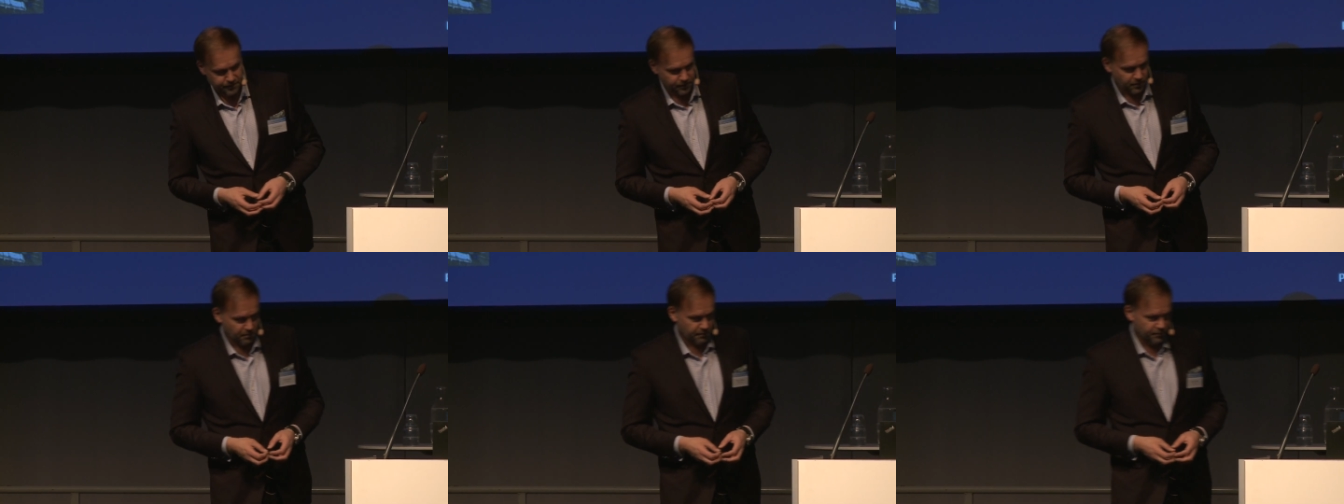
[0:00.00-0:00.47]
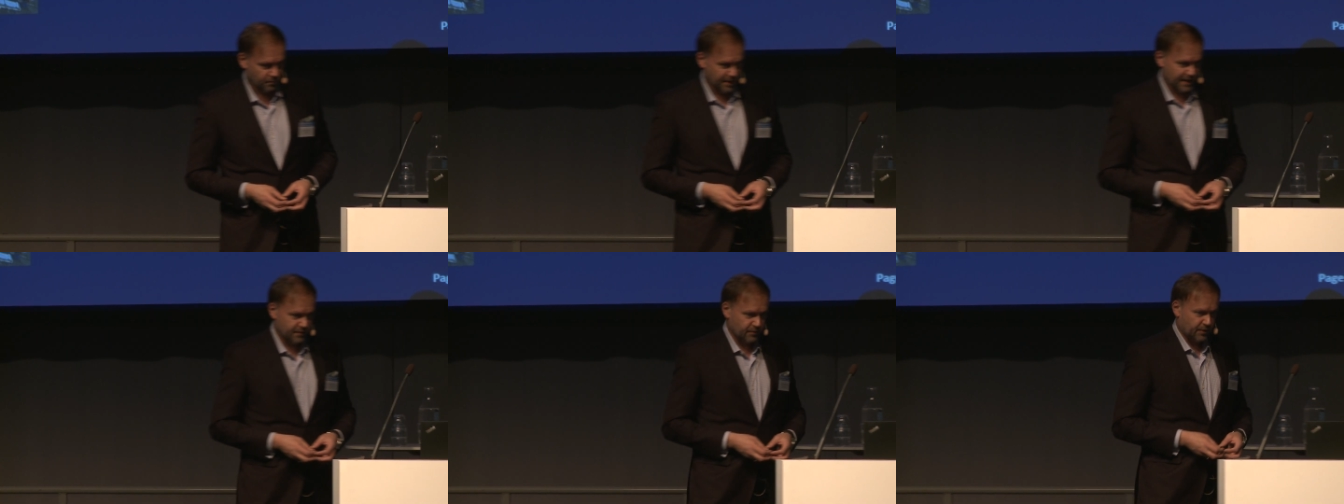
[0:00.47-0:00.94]
from, from
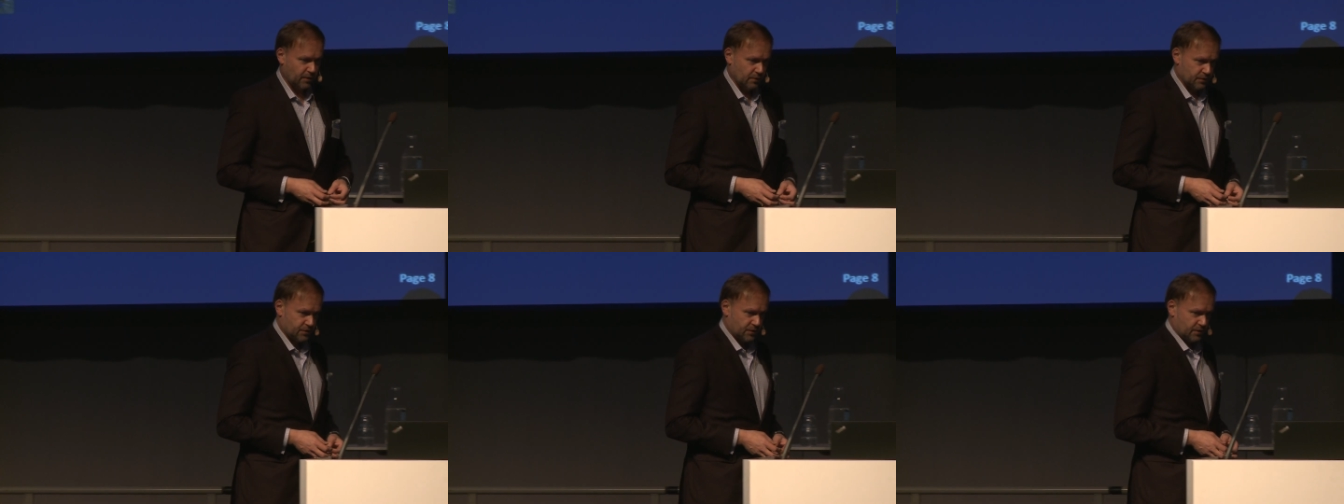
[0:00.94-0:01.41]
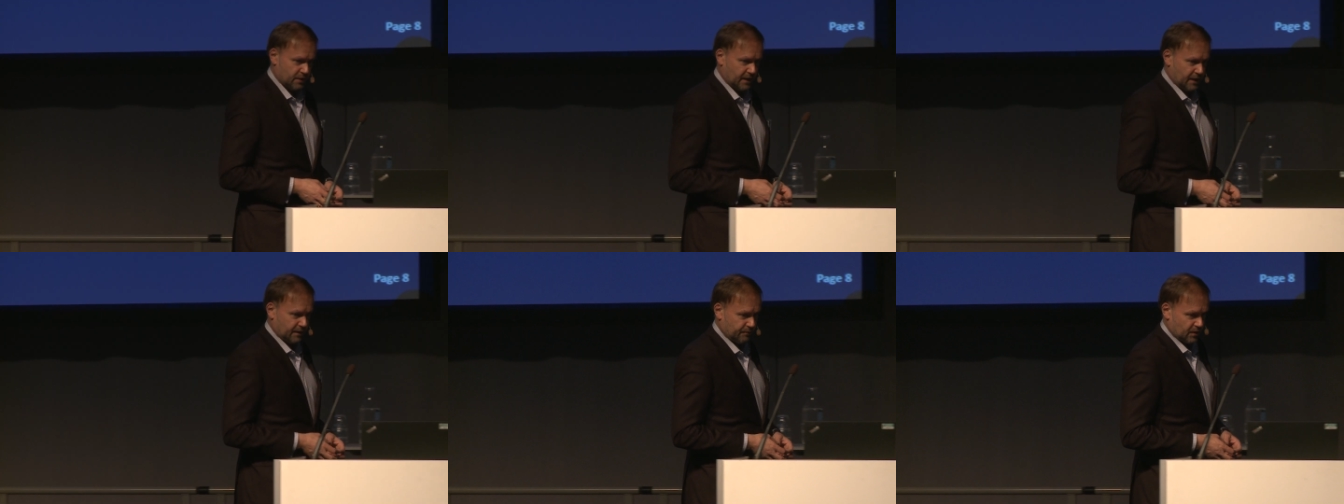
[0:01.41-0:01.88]
agriculture,
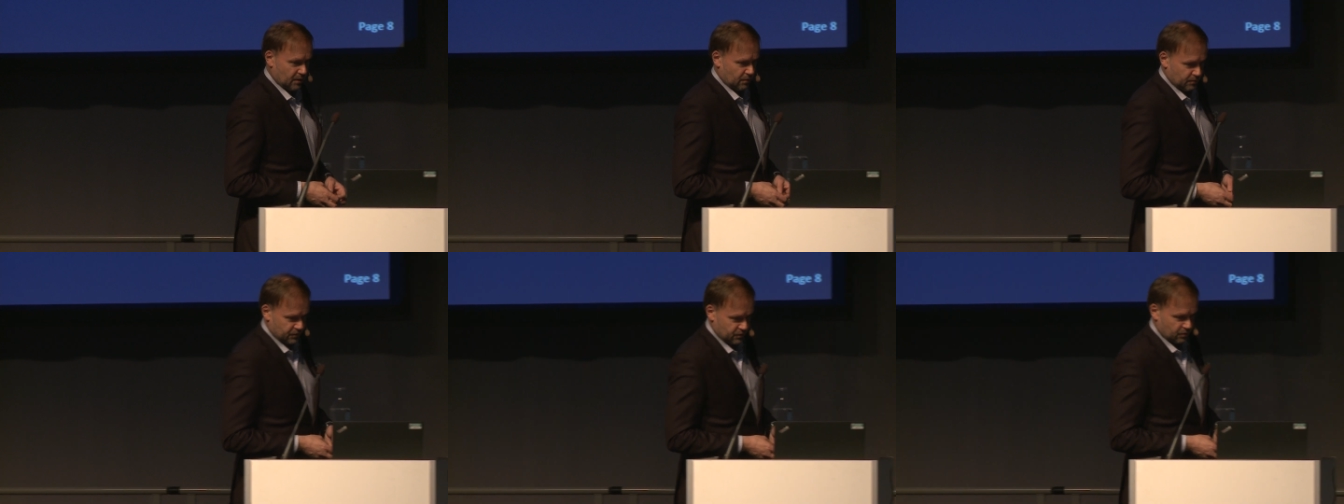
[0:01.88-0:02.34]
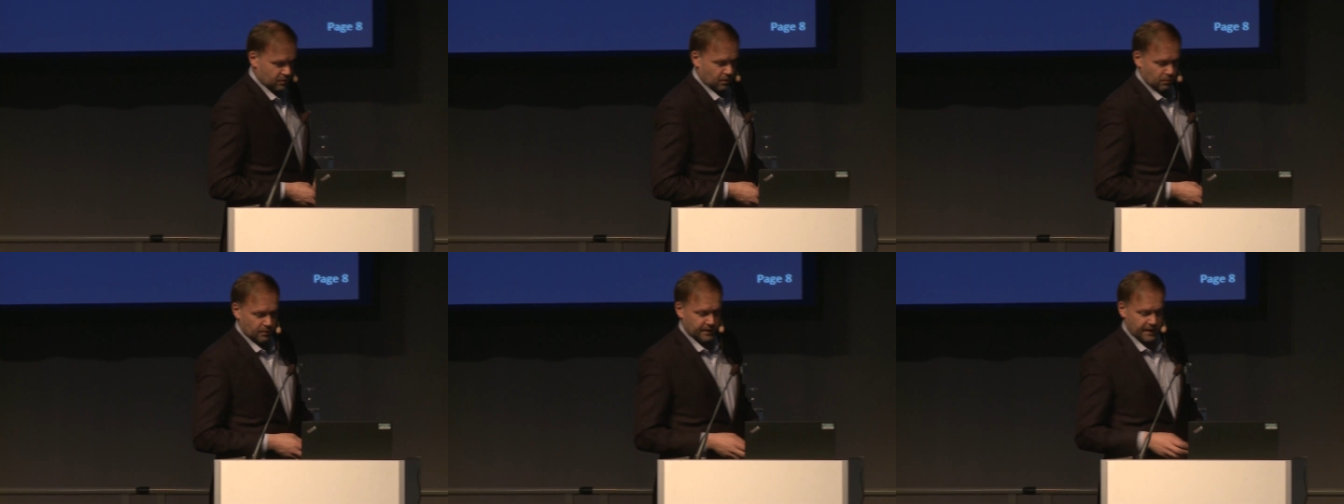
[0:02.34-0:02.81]
and we are also
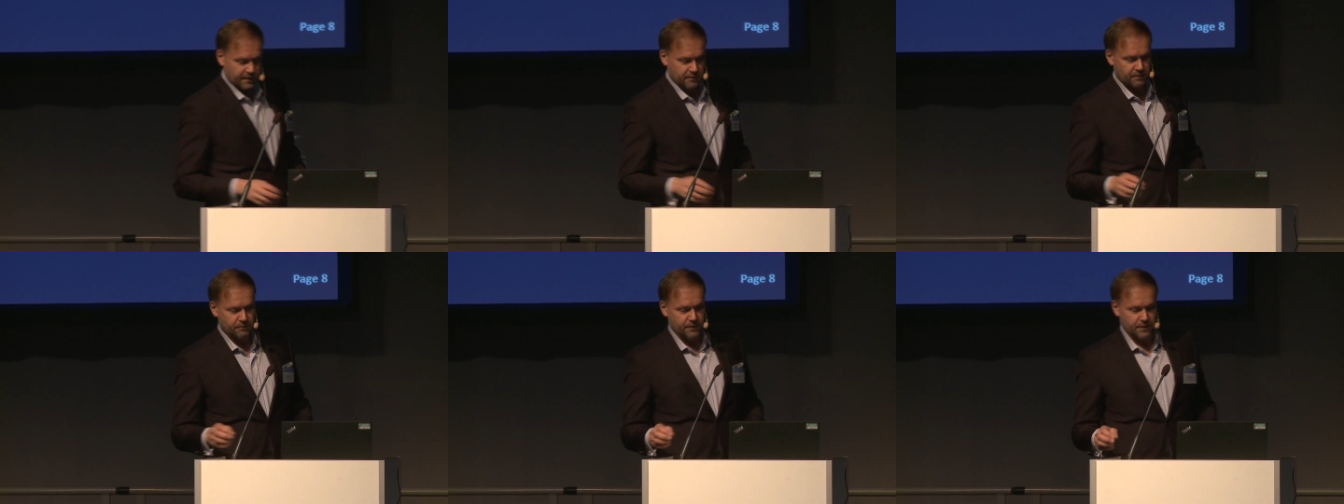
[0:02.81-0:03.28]
co-located